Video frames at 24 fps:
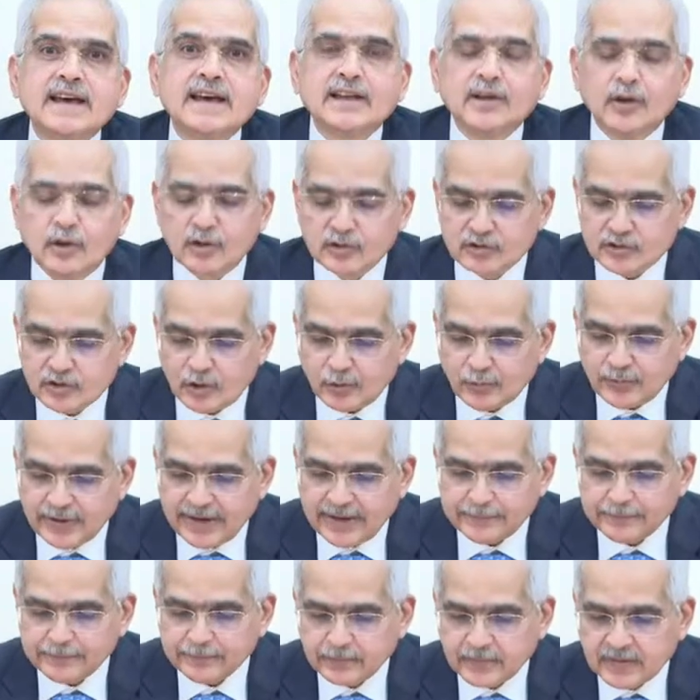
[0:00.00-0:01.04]
along the way,
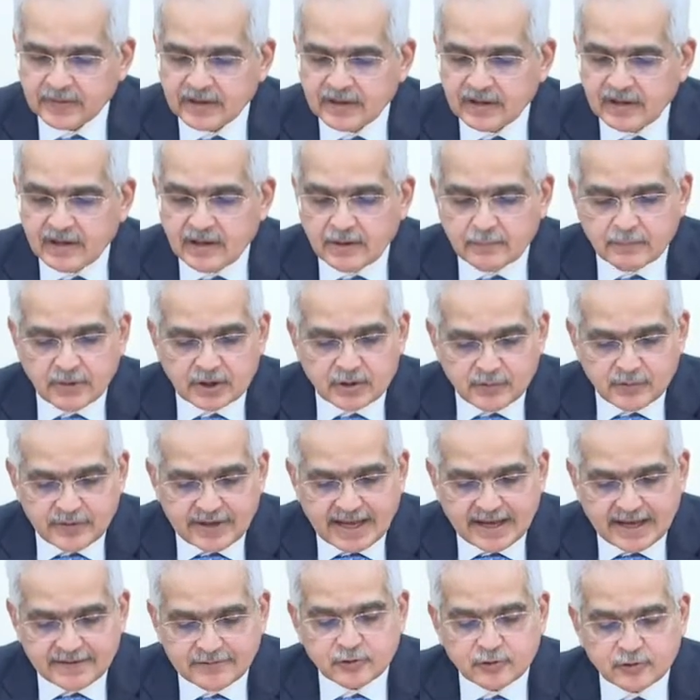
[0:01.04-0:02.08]
but we
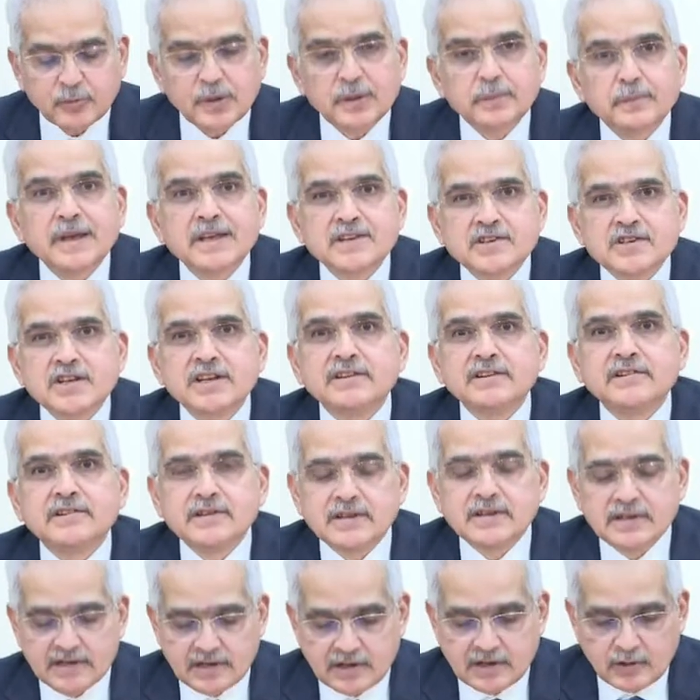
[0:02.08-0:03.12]
have to be patient
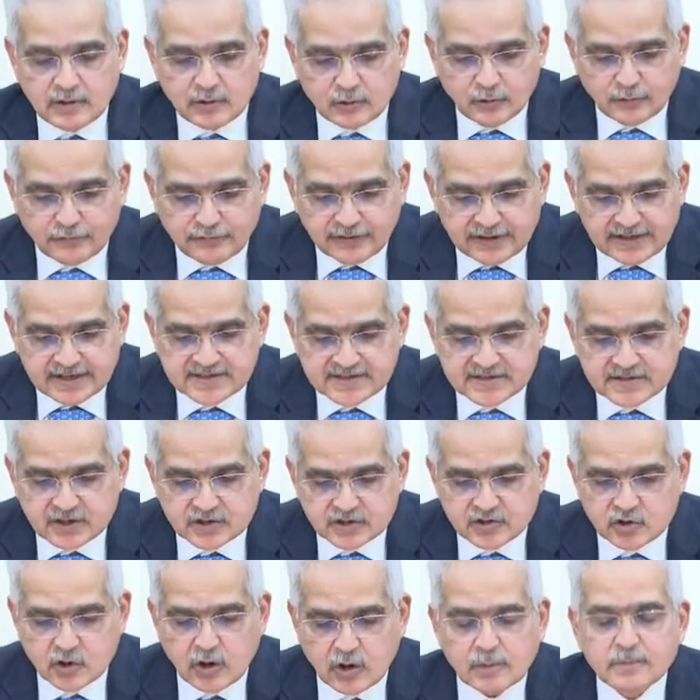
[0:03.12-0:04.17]
to finish the
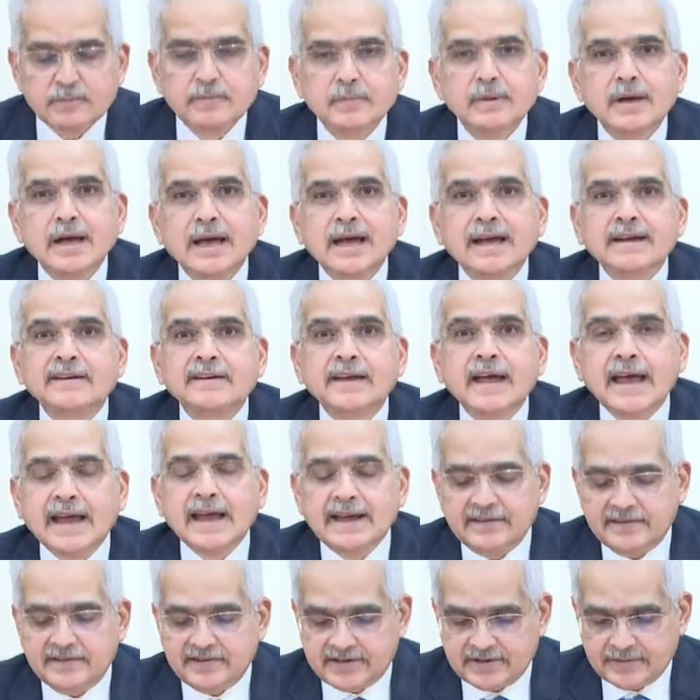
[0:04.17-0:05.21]
job at
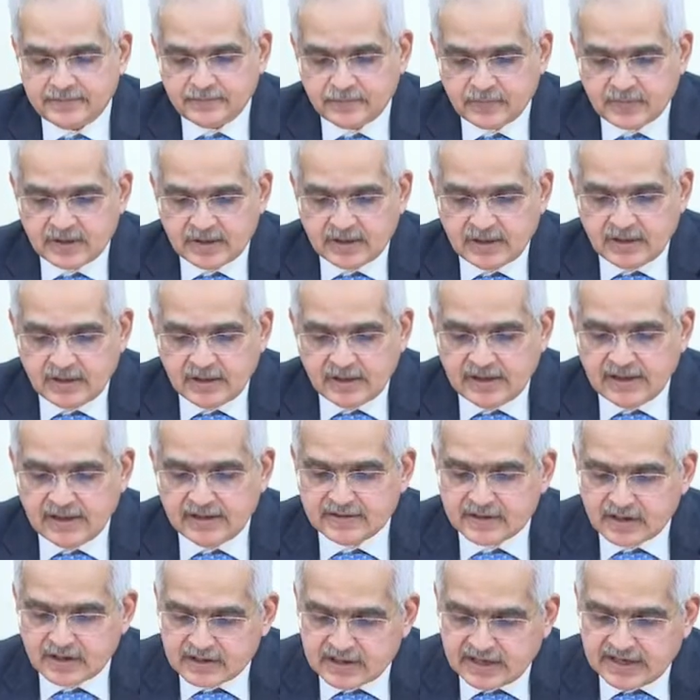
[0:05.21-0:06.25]
hand. In
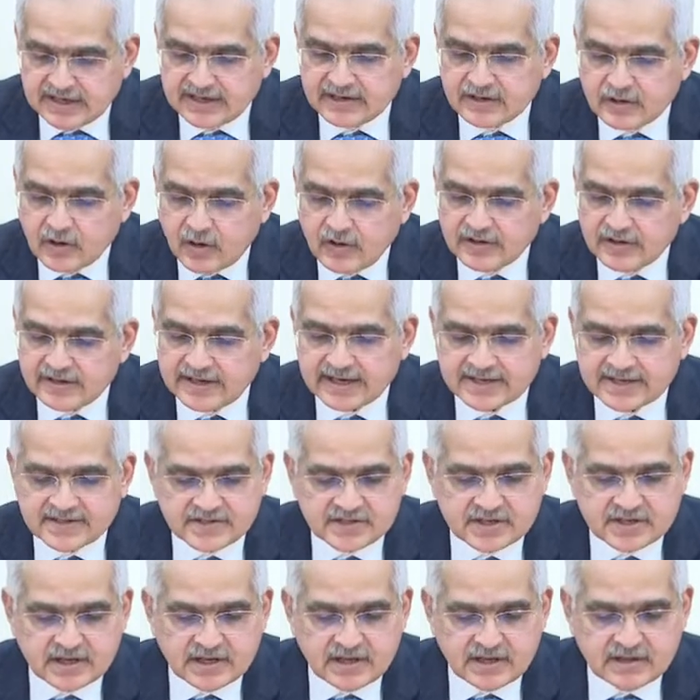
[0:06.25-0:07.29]
the current
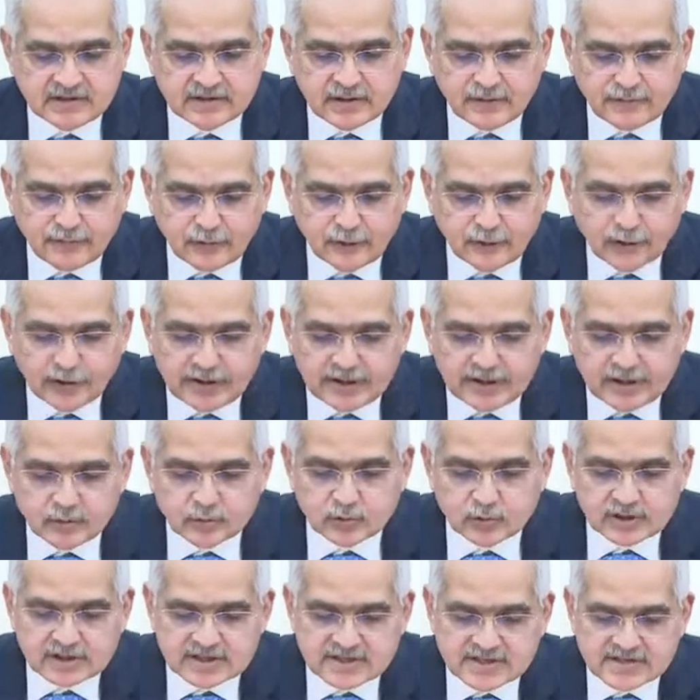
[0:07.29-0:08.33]
context, the following
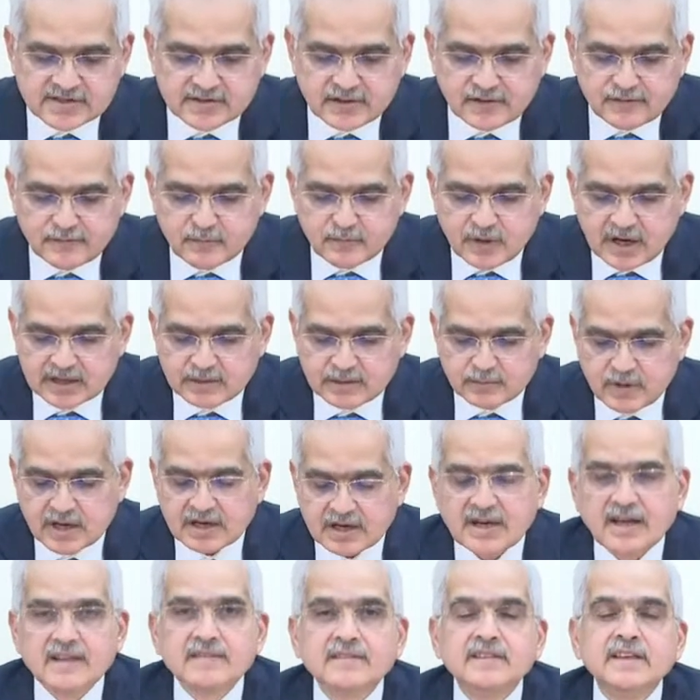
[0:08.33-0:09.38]
words of Mahatma
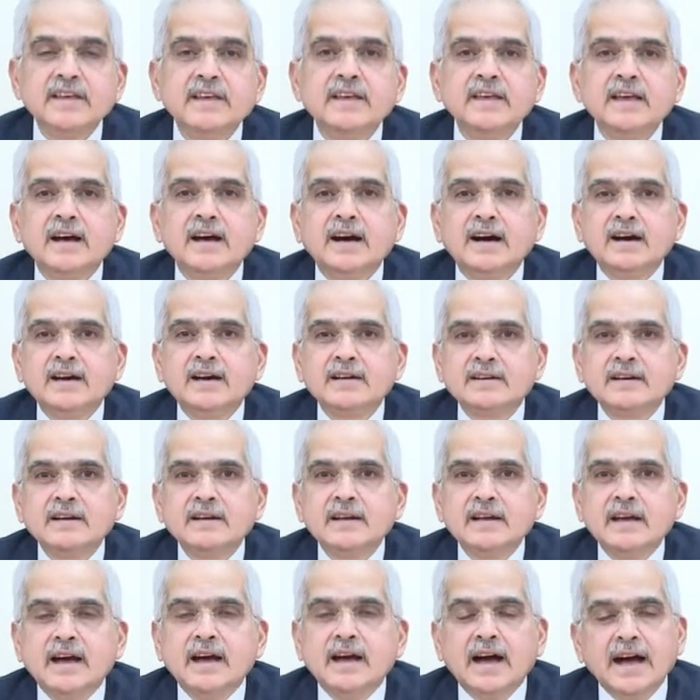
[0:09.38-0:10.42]
Gandhi are
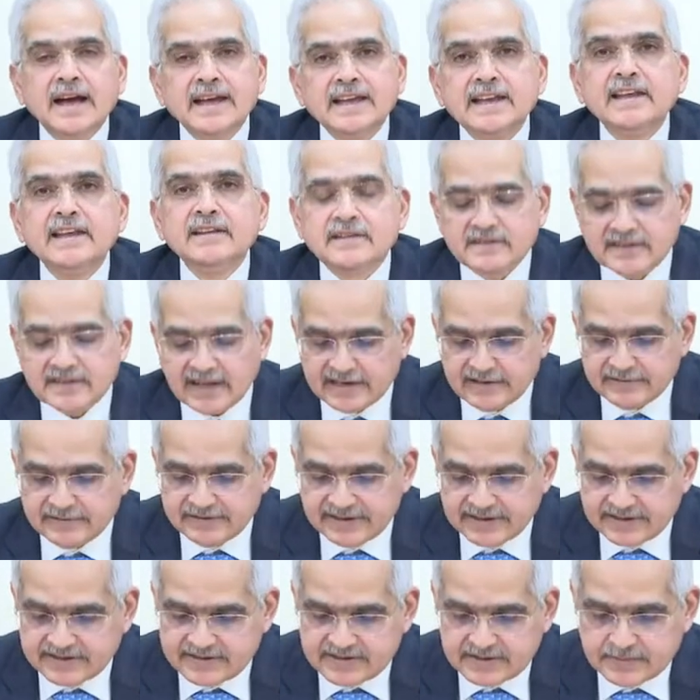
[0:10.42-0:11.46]
highly
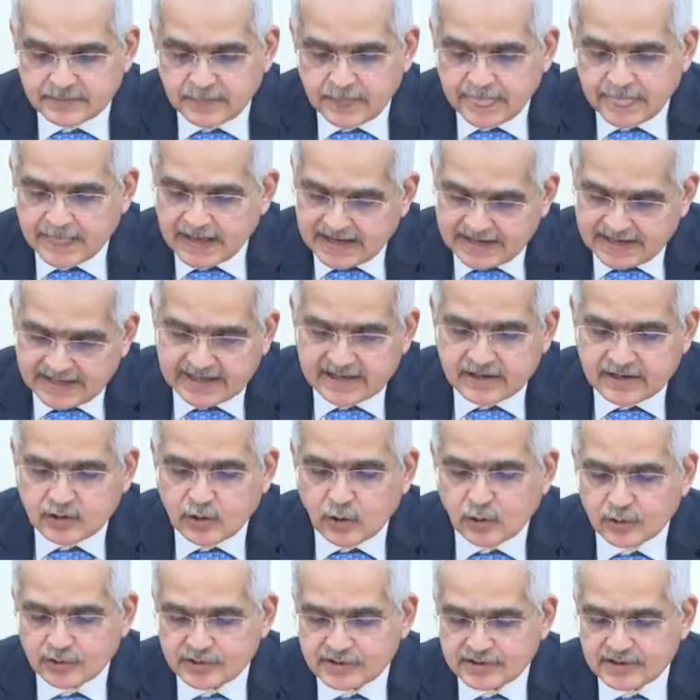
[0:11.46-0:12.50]
relevant, and I
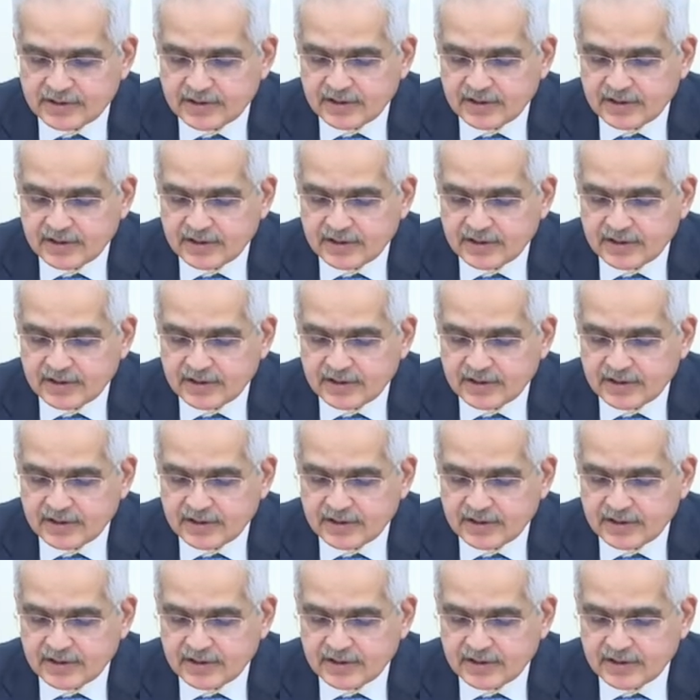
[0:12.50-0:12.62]
quote: